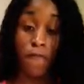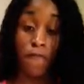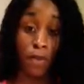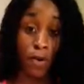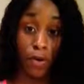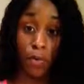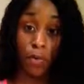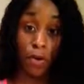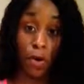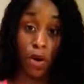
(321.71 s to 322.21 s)

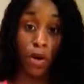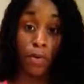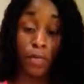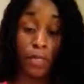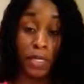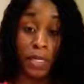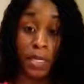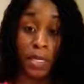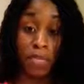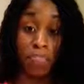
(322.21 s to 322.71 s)

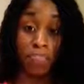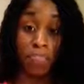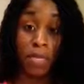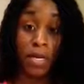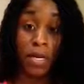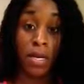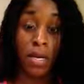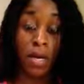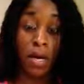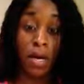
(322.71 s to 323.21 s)
carbs in it.
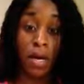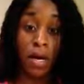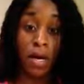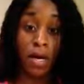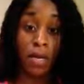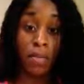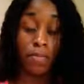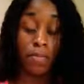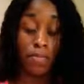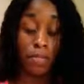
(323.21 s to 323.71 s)

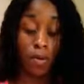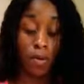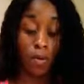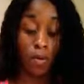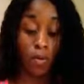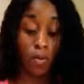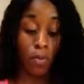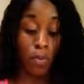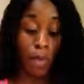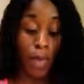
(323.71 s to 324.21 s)

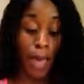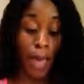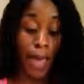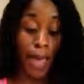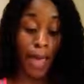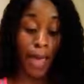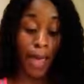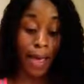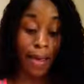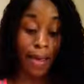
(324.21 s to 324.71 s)
So I
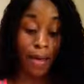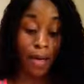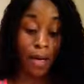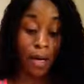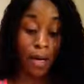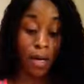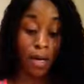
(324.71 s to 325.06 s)
had